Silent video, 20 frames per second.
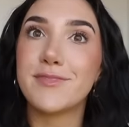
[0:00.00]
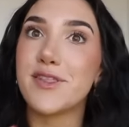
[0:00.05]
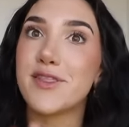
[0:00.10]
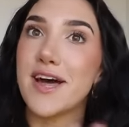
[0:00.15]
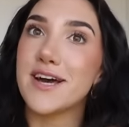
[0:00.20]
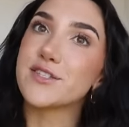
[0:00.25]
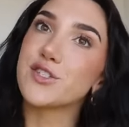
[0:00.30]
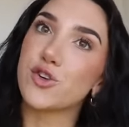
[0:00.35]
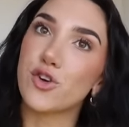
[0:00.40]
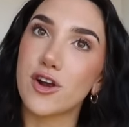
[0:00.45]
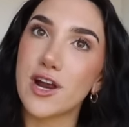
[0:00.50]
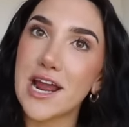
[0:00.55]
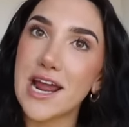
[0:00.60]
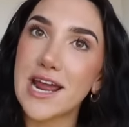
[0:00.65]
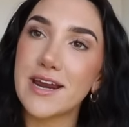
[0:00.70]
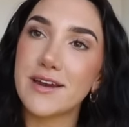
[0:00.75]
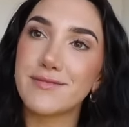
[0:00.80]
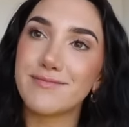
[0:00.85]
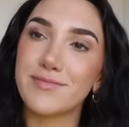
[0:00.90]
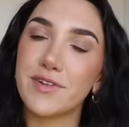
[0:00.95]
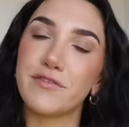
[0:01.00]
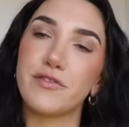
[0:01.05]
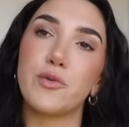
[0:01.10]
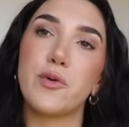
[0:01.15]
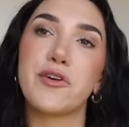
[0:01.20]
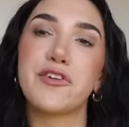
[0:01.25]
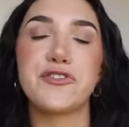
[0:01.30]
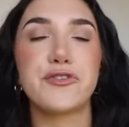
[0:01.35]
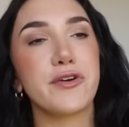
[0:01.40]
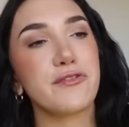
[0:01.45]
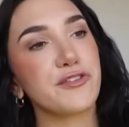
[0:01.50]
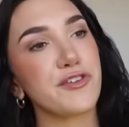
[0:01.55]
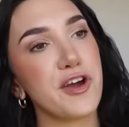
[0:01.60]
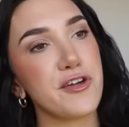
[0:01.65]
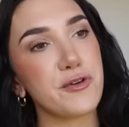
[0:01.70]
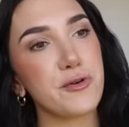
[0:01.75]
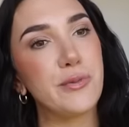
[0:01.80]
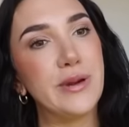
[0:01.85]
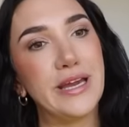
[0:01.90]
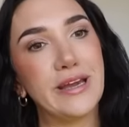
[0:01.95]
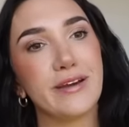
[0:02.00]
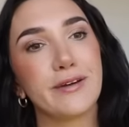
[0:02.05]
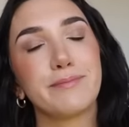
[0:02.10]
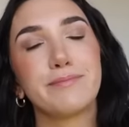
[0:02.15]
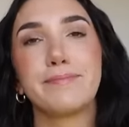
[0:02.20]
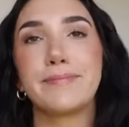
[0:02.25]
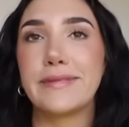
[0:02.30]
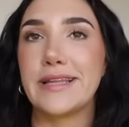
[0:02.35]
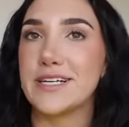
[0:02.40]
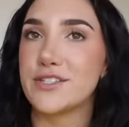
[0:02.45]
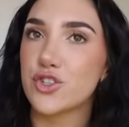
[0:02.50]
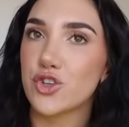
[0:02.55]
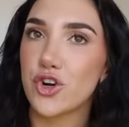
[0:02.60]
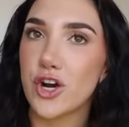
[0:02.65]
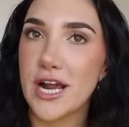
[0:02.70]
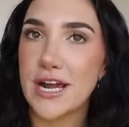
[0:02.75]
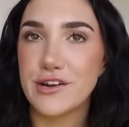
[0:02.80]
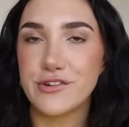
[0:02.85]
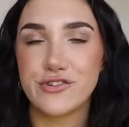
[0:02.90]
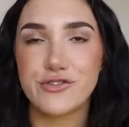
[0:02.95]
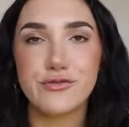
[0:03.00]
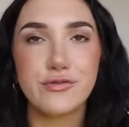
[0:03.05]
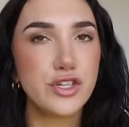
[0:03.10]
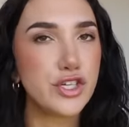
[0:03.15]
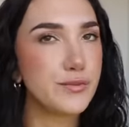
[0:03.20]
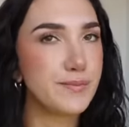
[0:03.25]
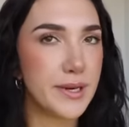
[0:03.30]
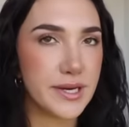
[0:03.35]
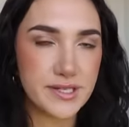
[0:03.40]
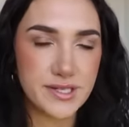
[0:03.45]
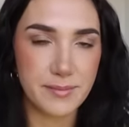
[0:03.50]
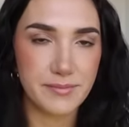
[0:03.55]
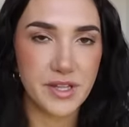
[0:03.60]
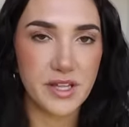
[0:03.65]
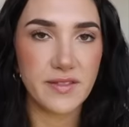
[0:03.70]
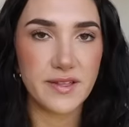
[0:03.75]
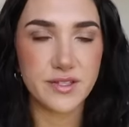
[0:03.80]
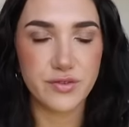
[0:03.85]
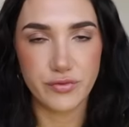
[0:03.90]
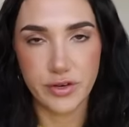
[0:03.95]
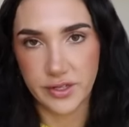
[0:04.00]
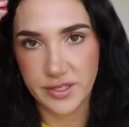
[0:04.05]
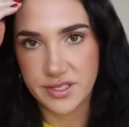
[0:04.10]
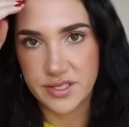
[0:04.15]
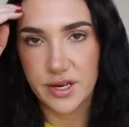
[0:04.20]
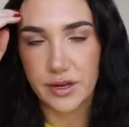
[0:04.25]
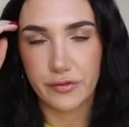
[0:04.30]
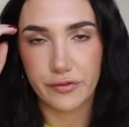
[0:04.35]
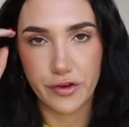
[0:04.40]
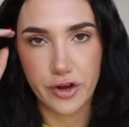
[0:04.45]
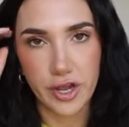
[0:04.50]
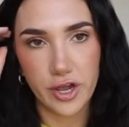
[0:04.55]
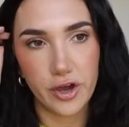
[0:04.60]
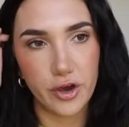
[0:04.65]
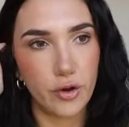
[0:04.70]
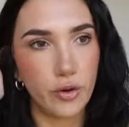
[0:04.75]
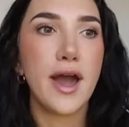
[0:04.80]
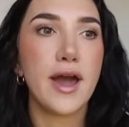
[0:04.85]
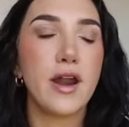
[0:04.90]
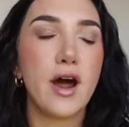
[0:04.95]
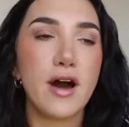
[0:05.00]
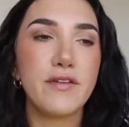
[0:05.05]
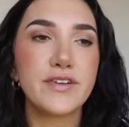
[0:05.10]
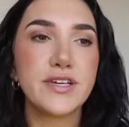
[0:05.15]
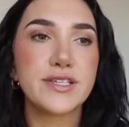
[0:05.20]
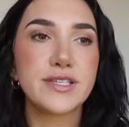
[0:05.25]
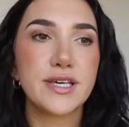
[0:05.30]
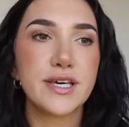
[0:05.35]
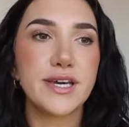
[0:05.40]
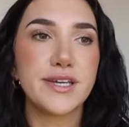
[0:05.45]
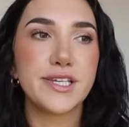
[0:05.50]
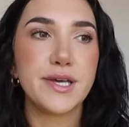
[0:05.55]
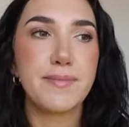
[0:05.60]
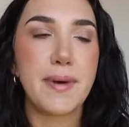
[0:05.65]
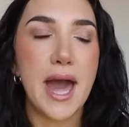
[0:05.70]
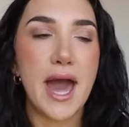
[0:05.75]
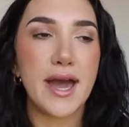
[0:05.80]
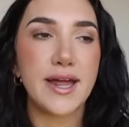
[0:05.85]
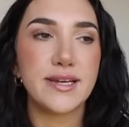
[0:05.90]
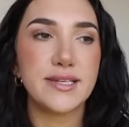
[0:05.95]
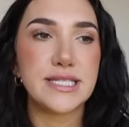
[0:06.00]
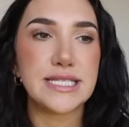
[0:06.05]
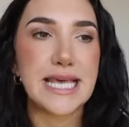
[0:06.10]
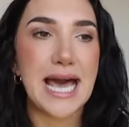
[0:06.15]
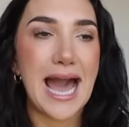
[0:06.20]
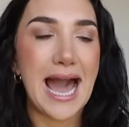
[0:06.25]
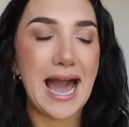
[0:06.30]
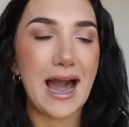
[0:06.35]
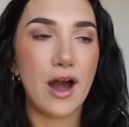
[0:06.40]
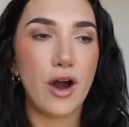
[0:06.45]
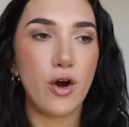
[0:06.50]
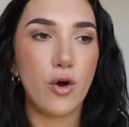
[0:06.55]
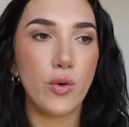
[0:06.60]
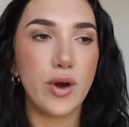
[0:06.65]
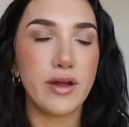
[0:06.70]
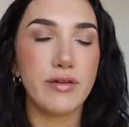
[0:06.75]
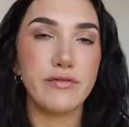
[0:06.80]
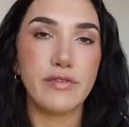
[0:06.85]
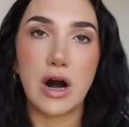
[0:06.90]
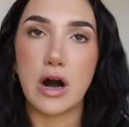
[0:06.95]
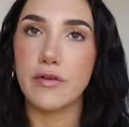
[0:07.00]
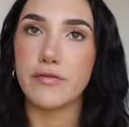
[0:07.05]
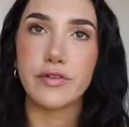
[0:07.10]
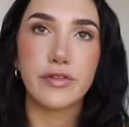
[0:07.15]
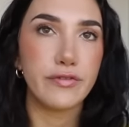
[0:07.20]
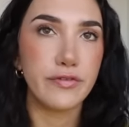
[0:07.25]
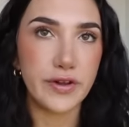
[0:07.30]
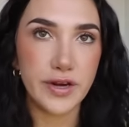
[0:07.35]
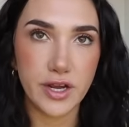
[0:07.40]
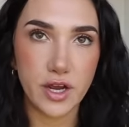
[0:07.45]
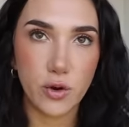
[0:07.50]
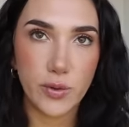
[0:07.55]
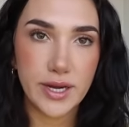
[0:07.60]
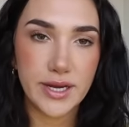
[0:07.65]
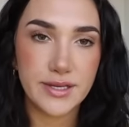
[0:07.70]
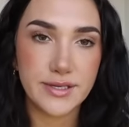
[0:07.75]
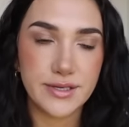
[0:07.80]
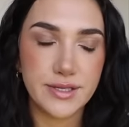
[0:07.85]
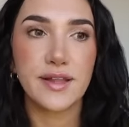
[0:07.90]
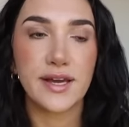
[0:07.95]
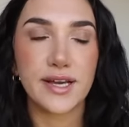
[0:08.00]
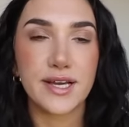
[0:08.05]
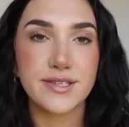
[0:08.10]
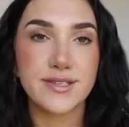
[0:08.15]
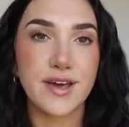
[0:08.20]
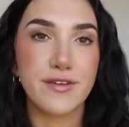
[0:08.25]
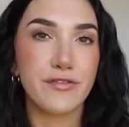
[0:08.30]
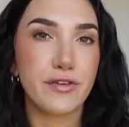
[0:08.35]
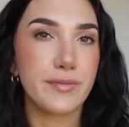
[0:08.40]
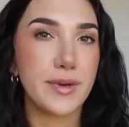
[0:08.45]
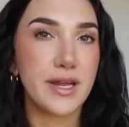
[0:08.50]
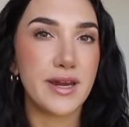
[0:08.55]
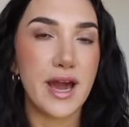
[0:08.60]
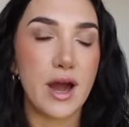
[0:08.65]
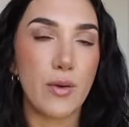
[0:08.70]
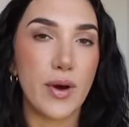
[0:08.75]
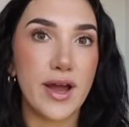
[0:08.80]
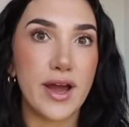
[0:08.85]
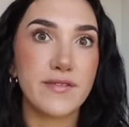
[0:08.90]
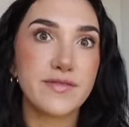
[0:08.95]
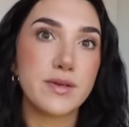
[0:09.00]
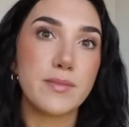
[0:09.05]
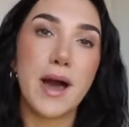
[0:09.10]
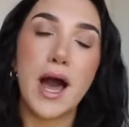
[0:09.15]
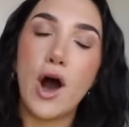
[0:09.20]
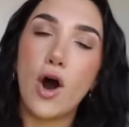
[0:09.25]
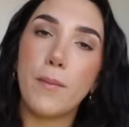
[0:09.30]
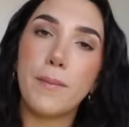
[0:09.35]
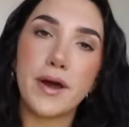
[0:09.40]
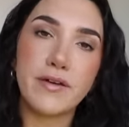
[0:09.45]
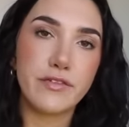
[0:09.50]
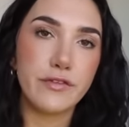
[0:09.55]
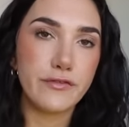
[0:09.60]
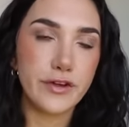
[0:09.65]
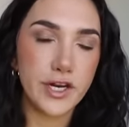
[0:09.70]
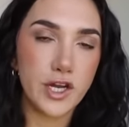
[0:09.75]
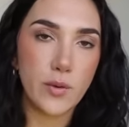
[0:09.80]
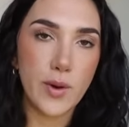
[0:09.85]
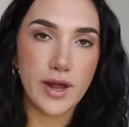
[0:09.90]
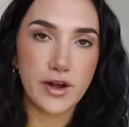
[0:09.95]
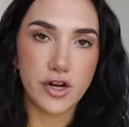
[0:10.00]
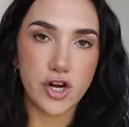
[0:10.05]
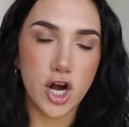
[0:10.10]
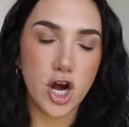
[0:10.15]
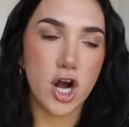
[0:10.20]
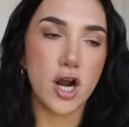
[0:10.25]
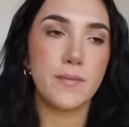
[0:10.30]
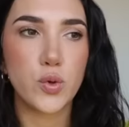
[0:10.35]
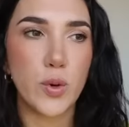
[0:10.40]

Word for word: that's great. If you want to do every other week, that's great just pick something that's realistic for you. And obviously it depends how involved the video is. Like I said, for me now I have some help. I have a video editor.